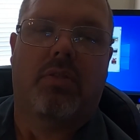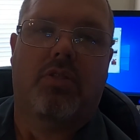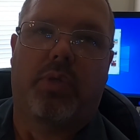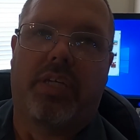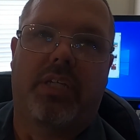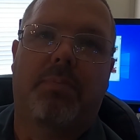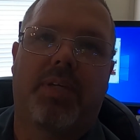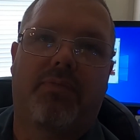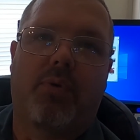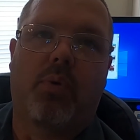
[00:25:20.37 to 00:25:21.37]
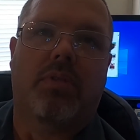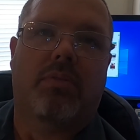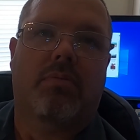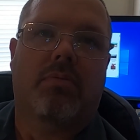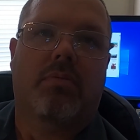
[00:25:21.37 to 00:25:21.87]
to an MP4.
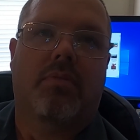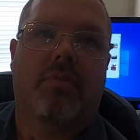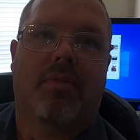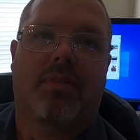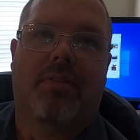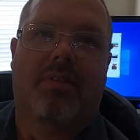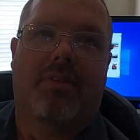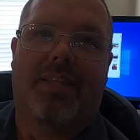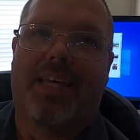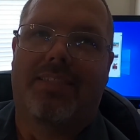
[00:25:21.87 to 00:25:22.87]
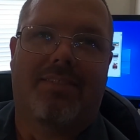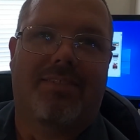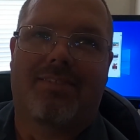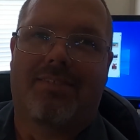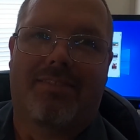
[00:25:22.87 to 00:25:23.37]

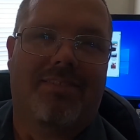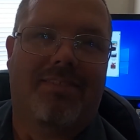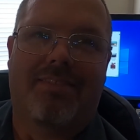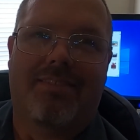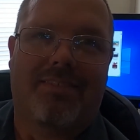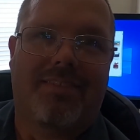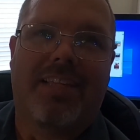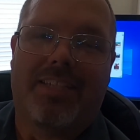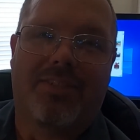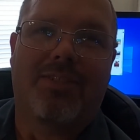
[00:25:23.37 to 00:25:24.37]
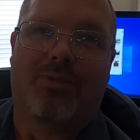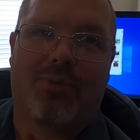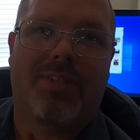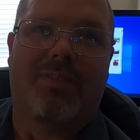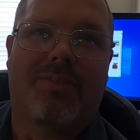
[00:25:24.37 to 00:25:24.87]
That's
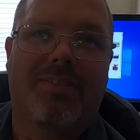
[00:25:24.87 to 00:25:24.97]
unreal.